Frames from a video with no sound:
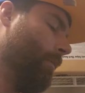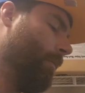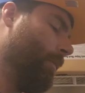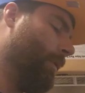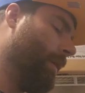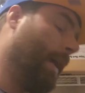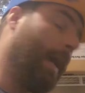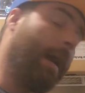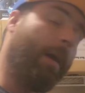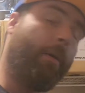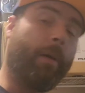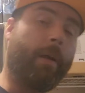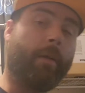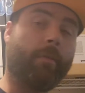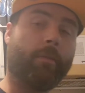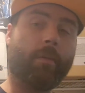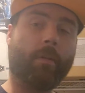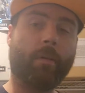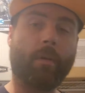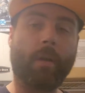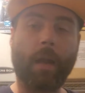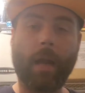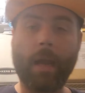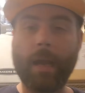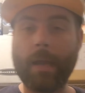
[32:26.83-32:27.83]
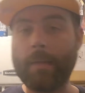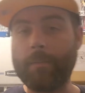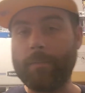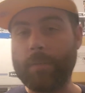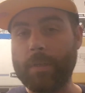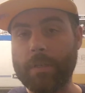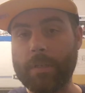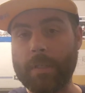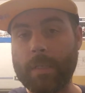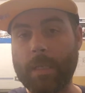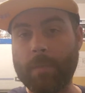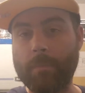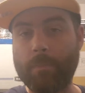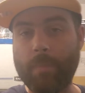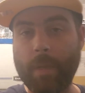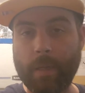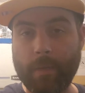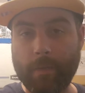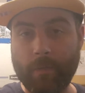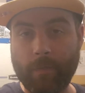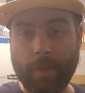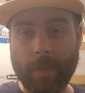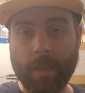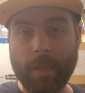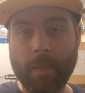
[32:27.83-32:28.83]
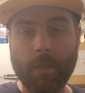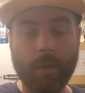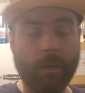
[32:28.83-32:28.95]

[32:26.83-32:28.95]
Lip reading: However, I am just a big fan